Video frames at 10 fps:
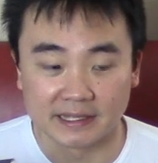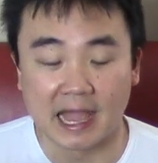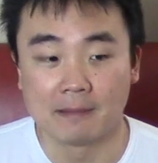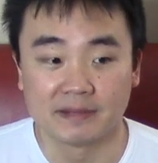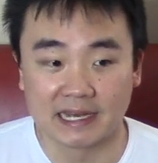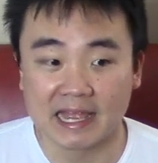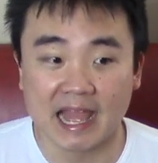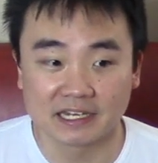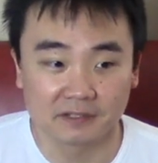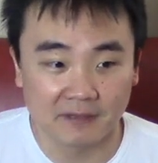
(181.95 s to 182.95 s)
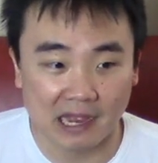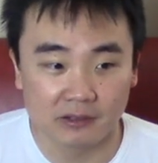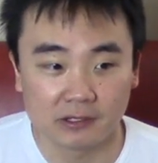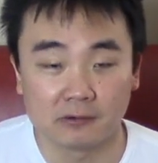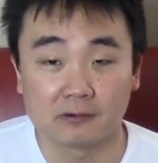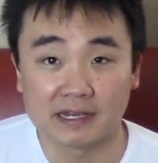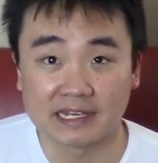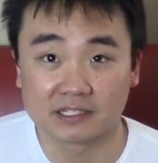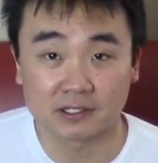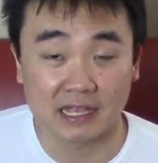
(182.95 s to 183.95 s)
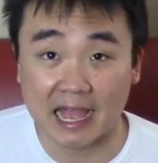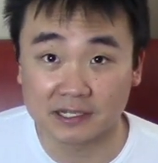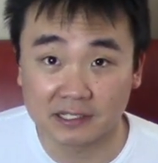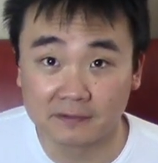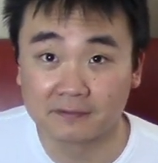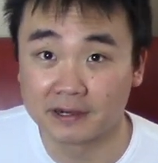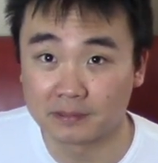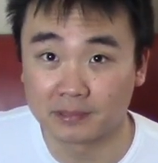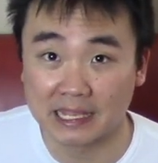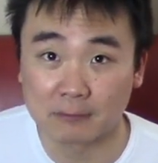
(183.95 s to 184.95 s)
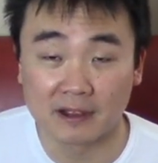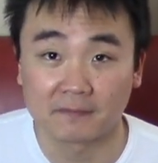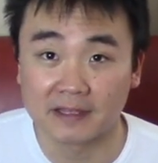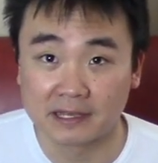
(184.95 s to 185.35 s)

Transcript: I mean, it has a value. It's actually fun to play with,